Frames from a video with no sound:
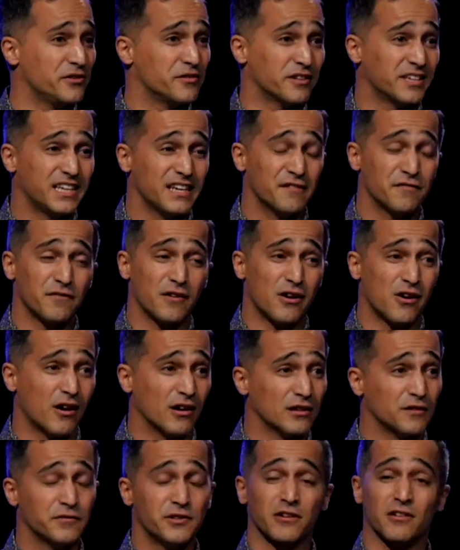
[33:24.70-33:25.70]
to give all
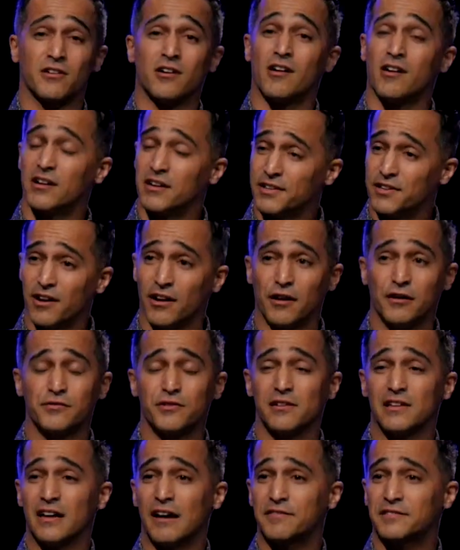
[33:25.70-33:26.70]
of your heart and all of
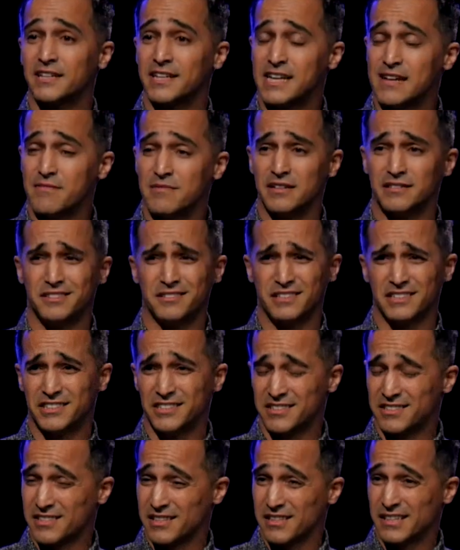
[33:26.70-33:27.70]
your life to him, and to
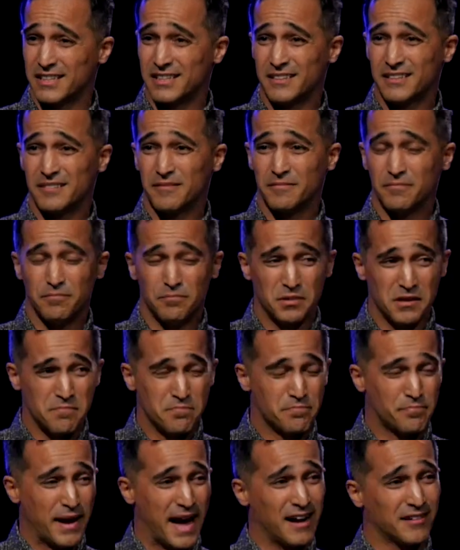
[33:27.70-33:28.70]
just be
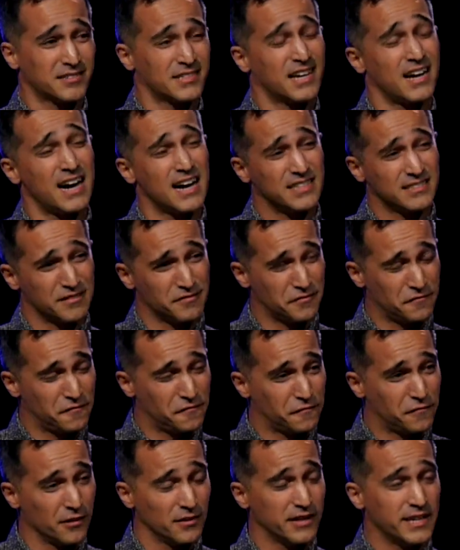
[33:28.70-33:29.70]
baptized and
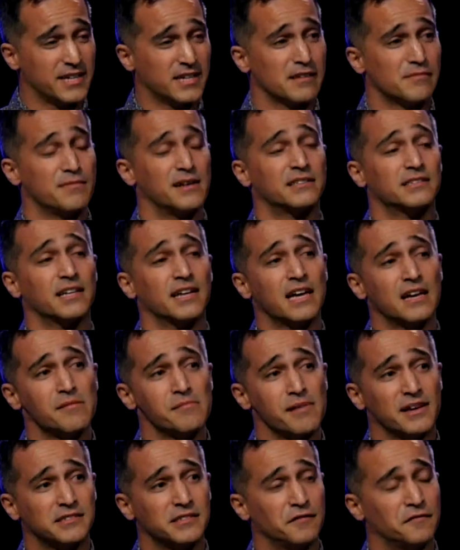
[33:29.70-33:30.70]
fully commit to him
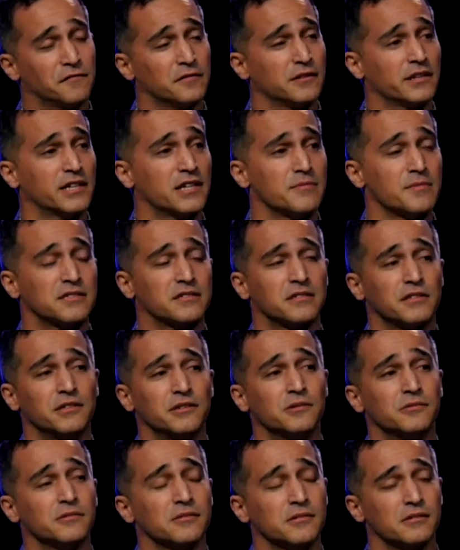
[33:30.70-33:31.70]
as he fully commits to you.